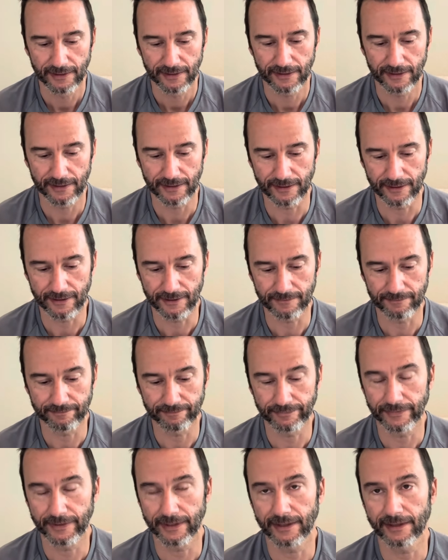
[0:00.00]

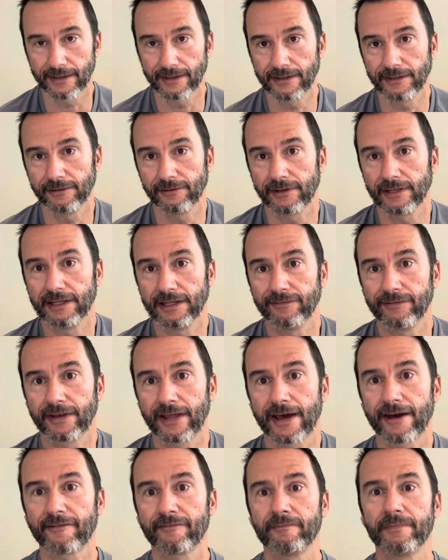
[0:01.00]
You can even
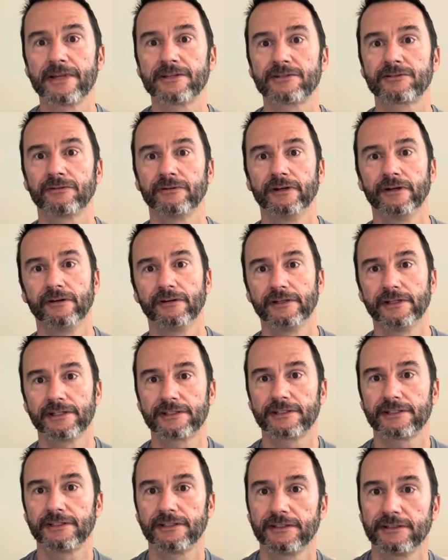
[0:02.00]
have mental
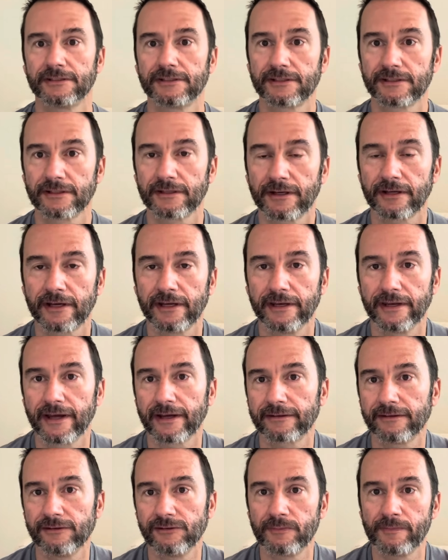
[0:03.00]
illnesses
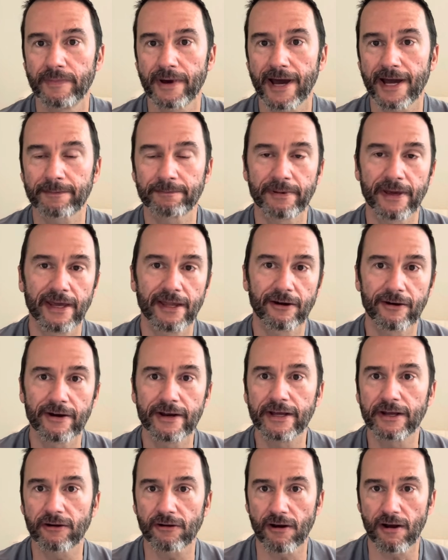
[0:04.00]
connected to back pain or
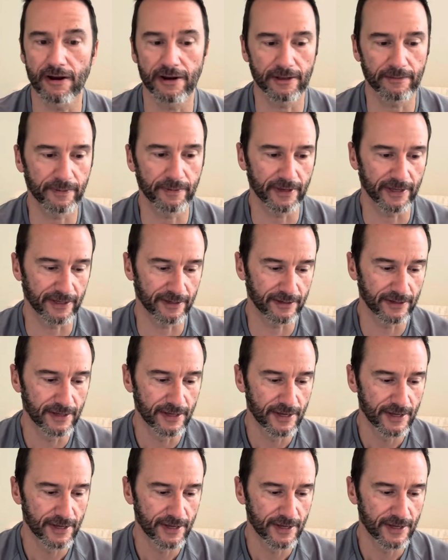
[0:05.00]
any chronic pain.